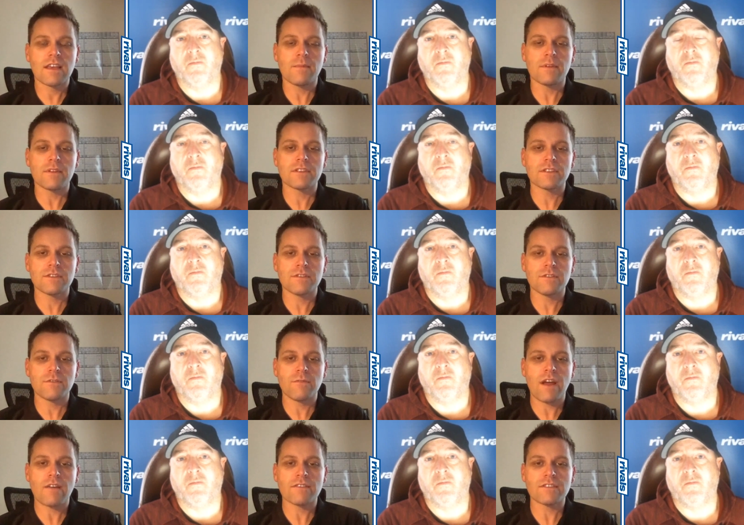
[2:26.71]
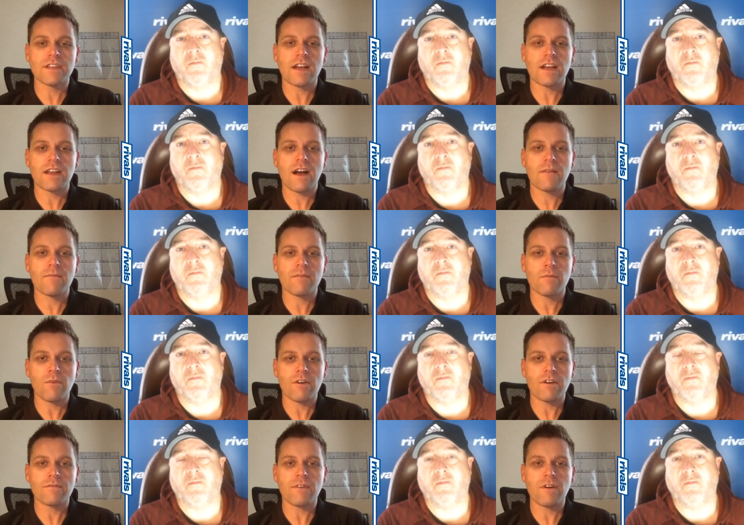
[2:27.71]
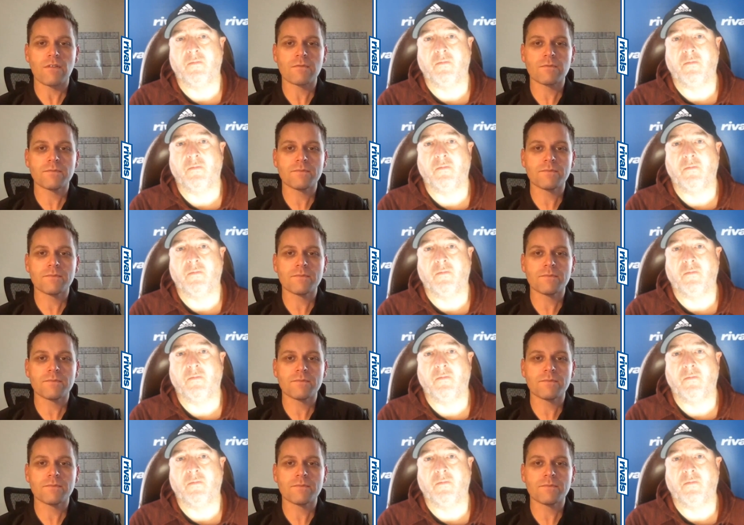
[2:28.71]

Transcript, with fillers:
Speaker 1: Keep it tuned to Rivals.com for more info.